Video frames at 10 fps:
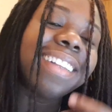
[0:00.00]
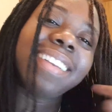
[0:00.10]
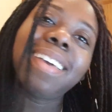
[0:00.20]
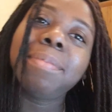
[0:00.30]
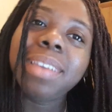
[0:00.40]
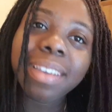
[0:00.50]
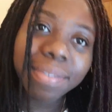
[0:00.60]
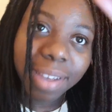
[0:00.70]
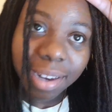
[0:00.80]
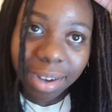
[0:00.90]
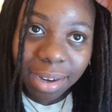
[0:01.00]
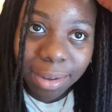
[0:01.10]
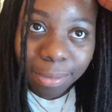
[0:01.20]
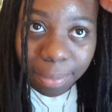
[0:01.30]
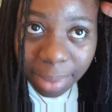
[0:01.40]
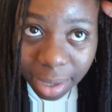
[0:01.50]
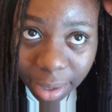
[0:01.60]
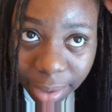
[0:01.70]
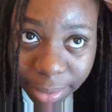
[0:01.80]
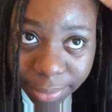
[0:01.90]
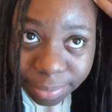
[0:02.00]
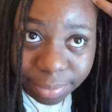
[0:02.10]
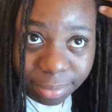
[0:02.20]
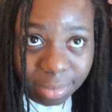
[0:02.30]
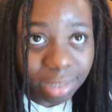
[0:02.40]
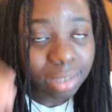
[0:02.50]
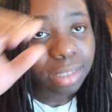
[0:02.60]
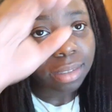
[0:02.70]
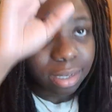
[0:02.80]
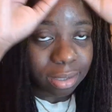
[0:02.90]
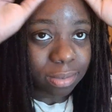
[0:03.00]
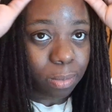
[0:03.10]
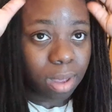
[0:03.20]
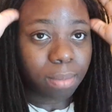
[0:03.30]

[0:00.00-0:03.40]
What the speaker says: not me fangirling over my hair. So yes guys, well